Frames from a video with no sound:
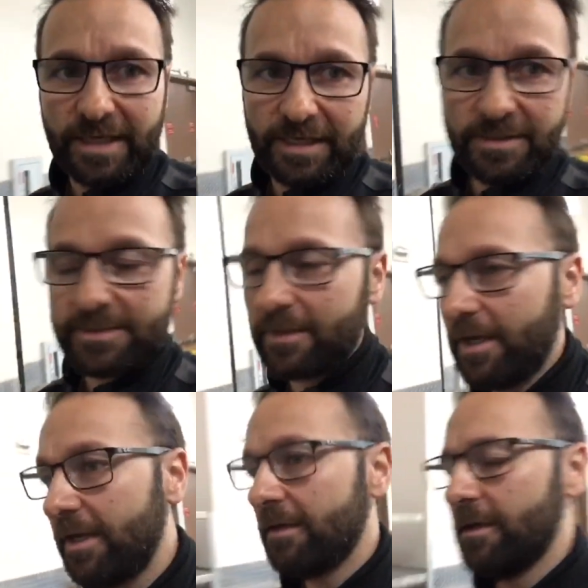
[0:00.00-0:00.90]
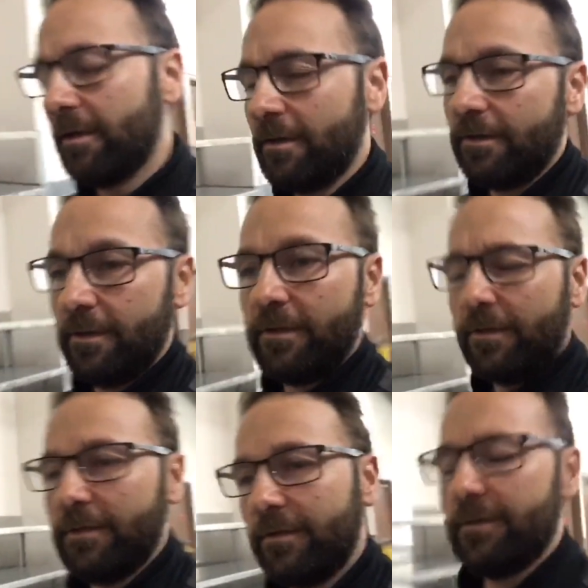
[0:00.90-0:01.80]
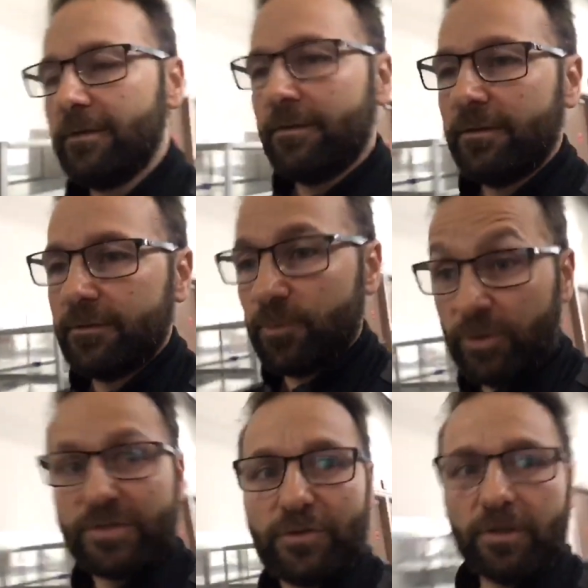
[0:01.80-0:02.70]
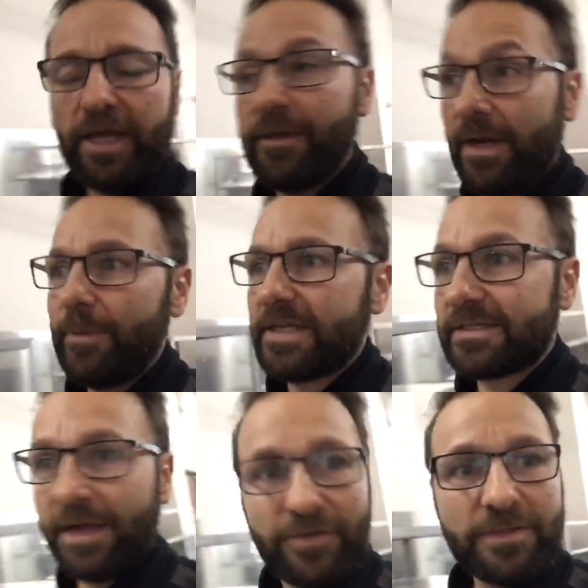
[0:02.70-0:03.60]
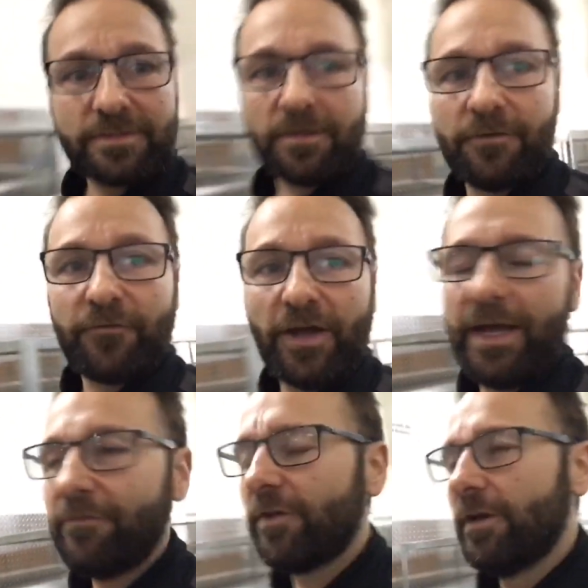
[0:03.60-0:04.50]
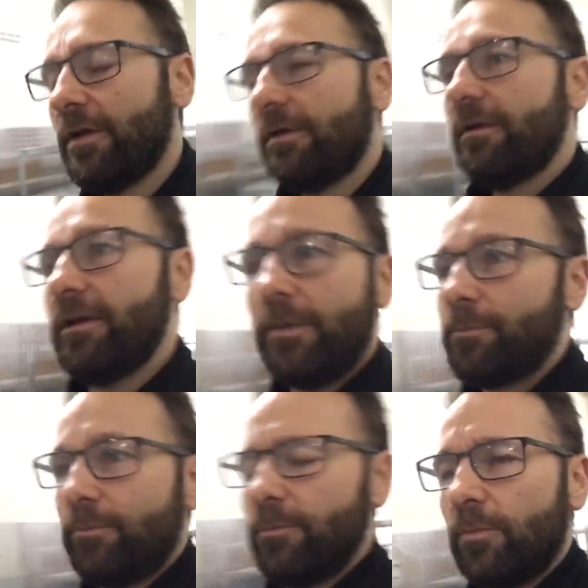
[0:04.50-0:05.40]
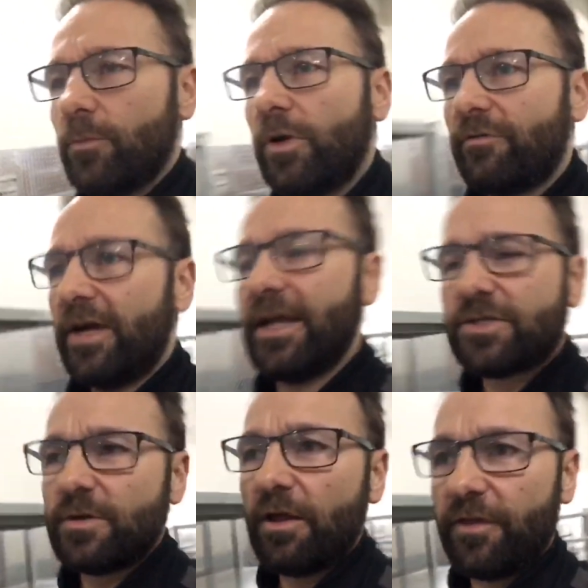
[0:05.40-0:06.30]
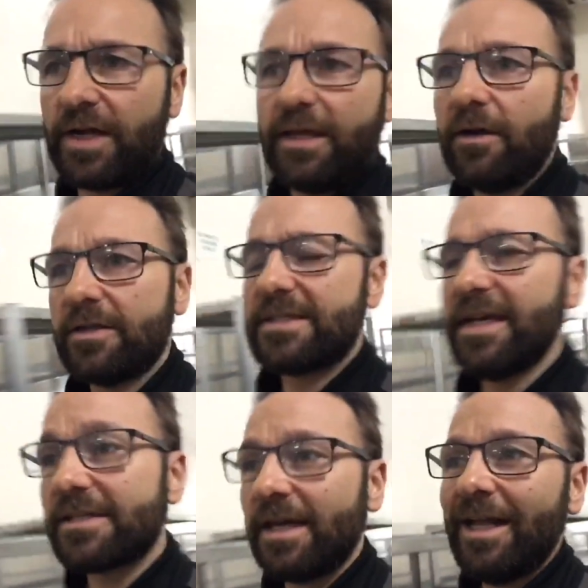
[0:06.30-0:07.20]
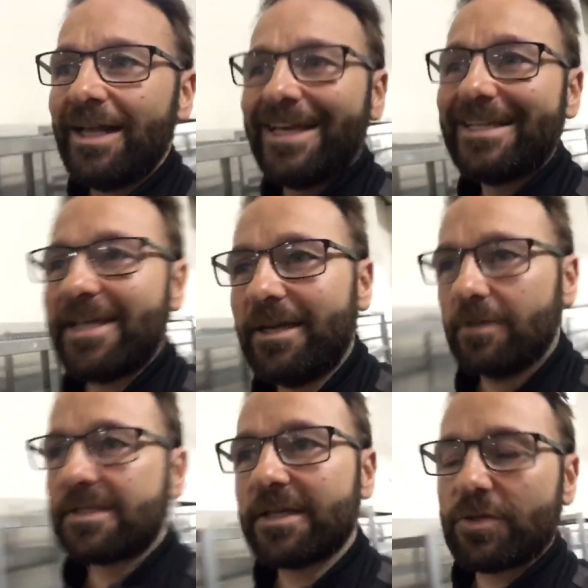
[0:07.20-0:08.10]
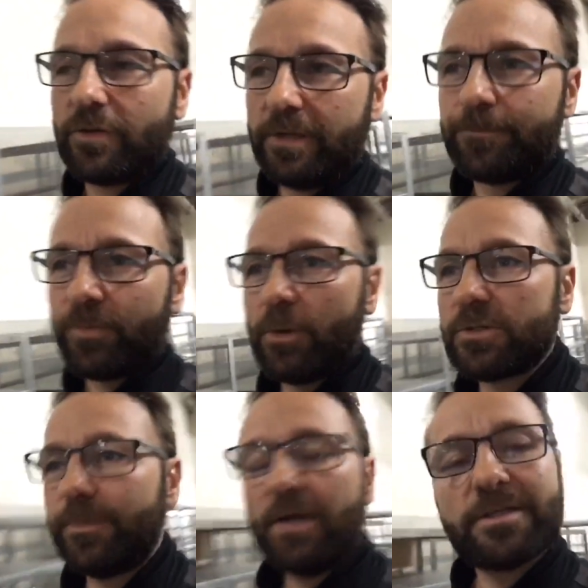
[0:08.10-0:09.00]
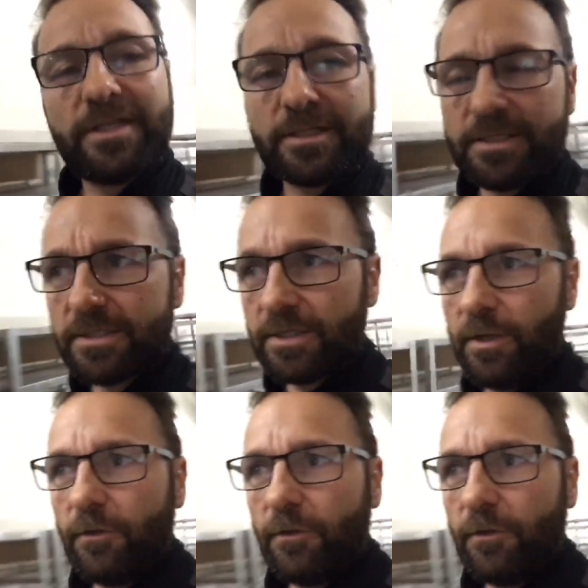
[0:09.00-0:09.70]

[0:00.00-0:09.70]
again in stud 8. It's a pretty strong hand. Then I make 7s on 5, and I, whatever, I catch nothing, a king on 6. His hand on 6th Street was a pair of 6s